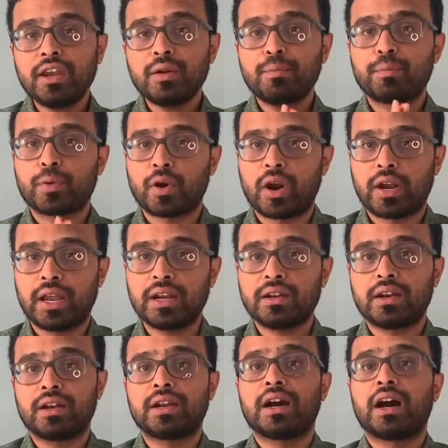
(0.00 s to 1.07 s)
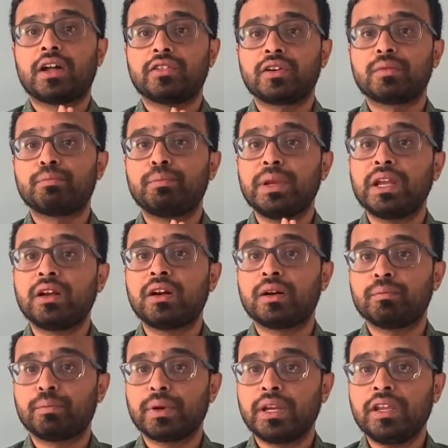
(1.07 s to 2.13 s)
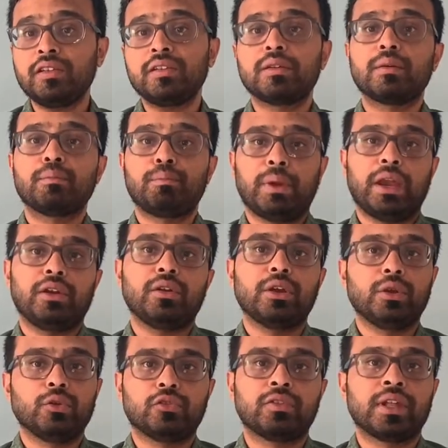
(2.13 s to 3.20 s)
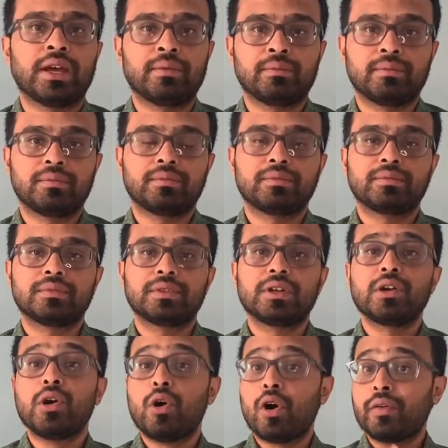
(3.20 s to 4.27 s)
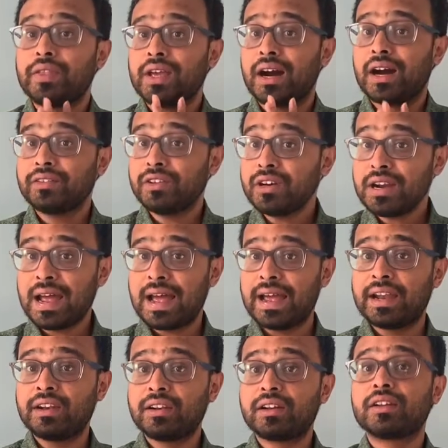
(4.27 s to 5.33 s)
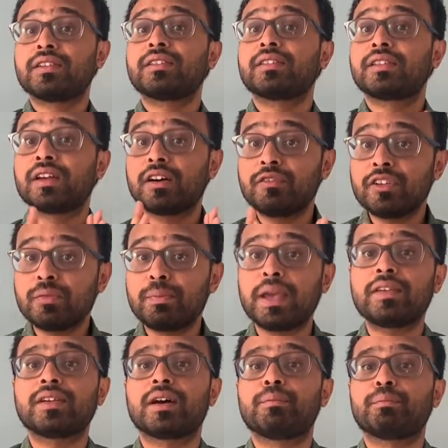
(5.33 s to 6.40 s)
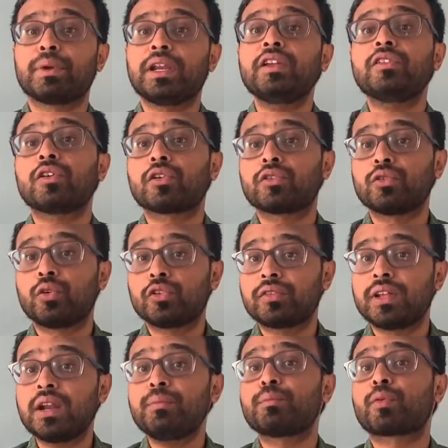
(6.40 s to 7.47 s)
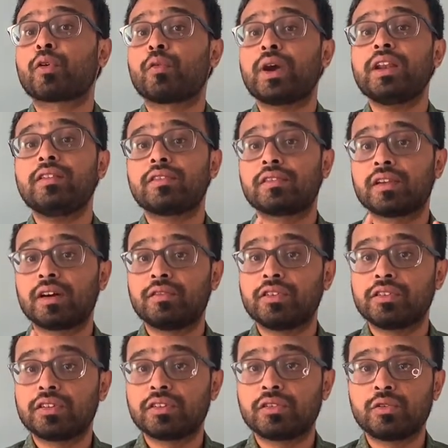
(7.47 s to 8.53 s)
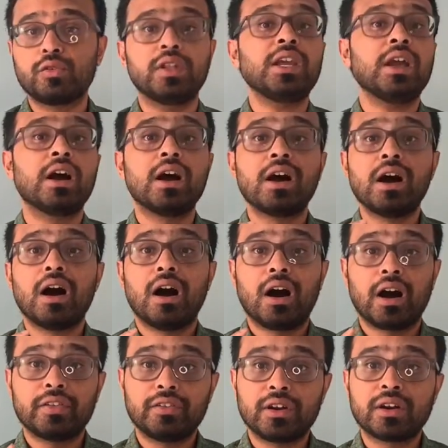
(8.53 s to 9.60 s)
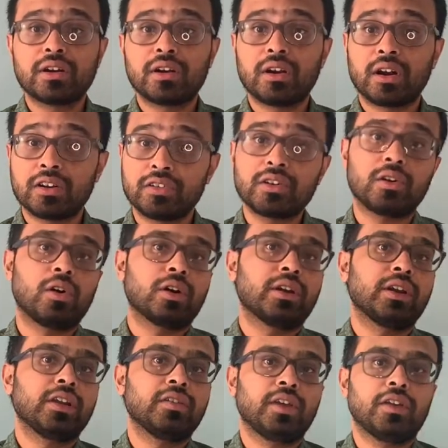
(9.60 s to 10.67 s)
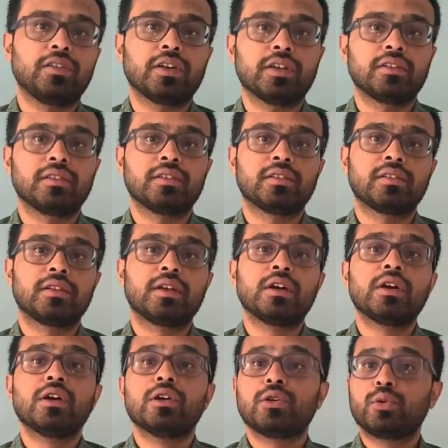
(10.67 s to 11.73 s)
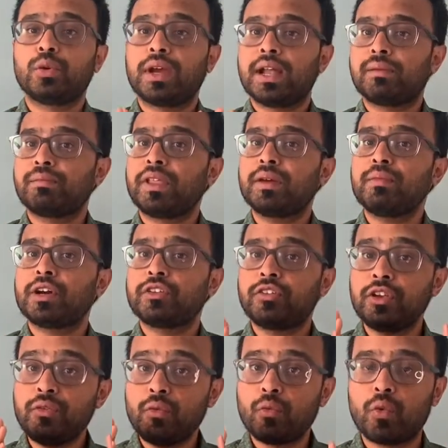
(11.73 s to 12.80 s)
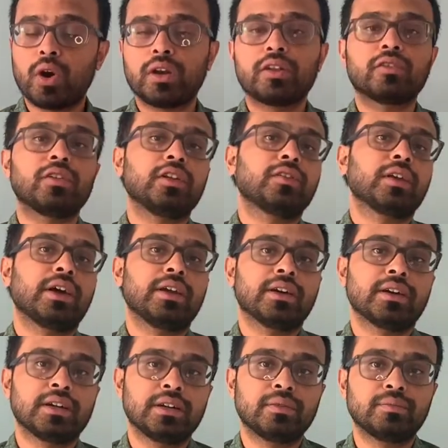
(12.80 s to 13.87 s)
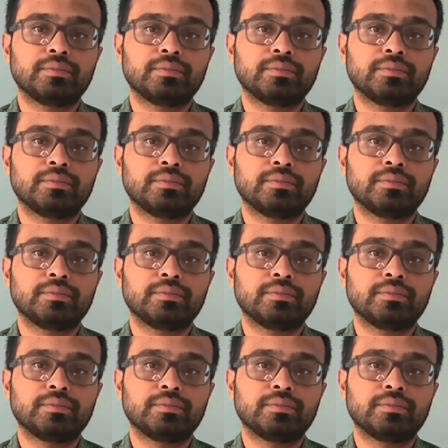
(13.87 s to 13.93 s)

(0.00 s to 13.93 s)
a product and other big companies pay to use them. On the other hand, service-based companies are those that provide services to the other larger organizations to help them achieve what is desired.